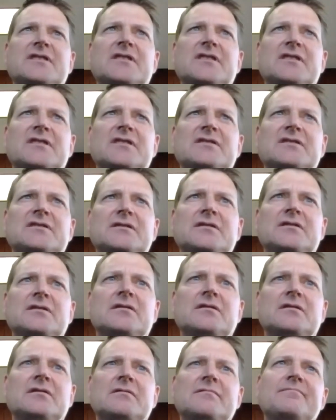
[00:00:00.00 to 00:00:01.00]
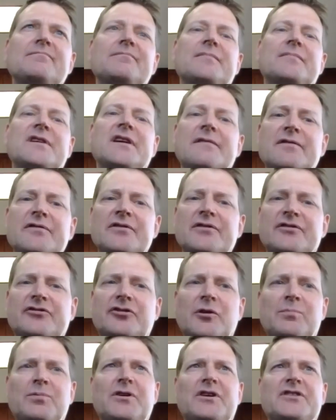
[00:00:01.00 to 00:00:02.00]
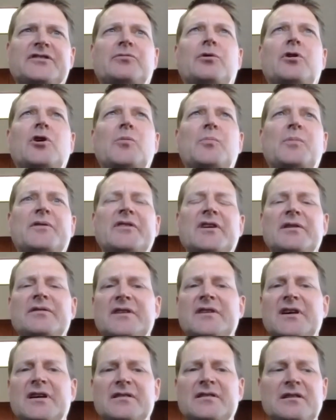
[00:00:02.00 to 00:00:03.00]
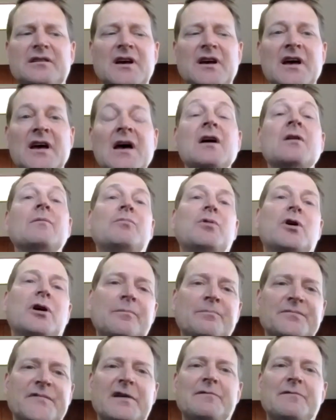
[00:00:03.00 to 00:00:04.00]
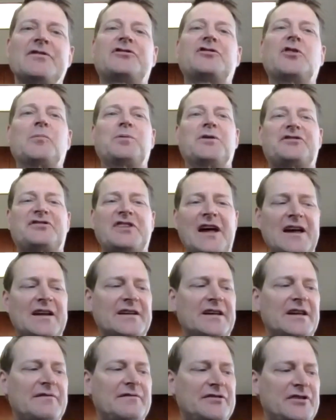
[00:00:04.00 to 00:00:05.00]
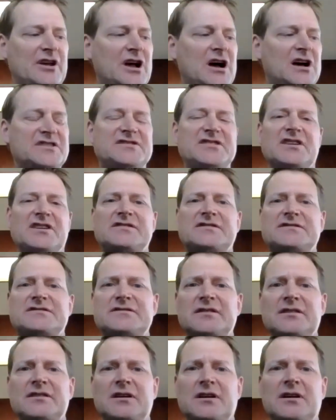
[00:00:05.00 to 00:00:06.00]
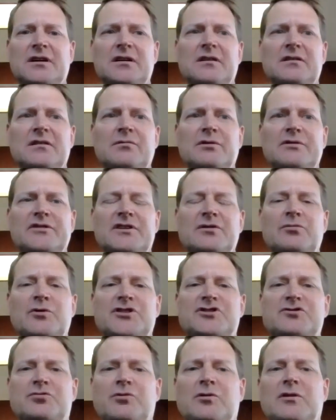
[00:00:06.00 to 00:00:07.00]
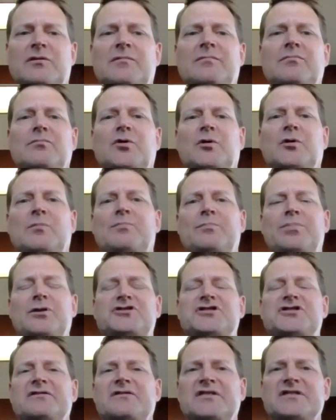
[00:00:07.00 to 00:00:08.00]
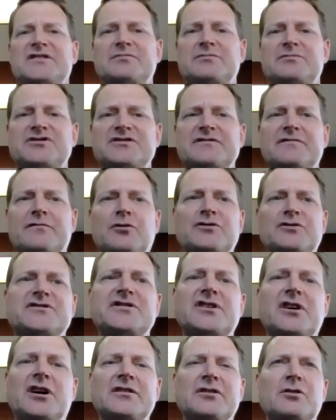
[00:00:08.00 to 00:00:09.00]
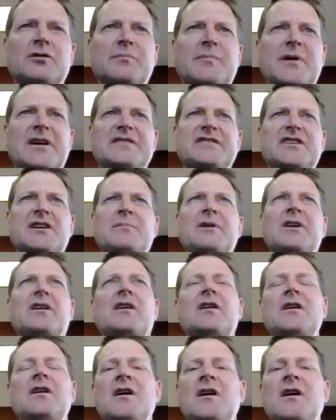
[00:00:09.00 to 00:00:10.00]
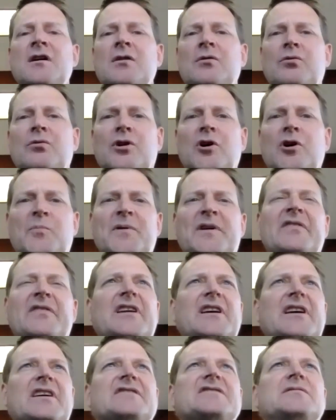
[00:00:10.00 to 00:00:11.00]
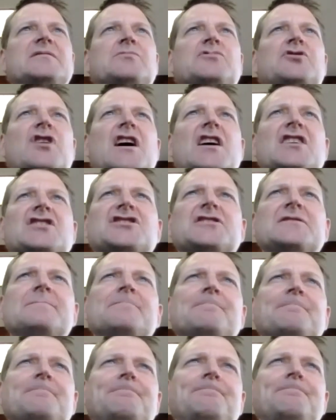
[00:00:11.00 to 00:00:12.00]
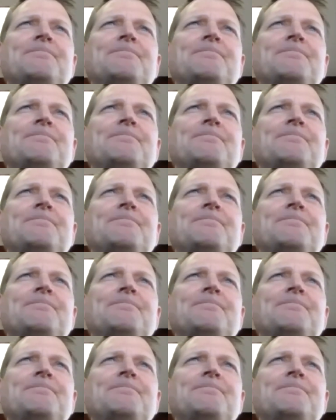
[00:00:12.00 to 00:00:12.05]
And given the surplus, we're hoping given the context within which we're pushing this, which is of course the ongoing pandemic, we're hoping that it gets some traction.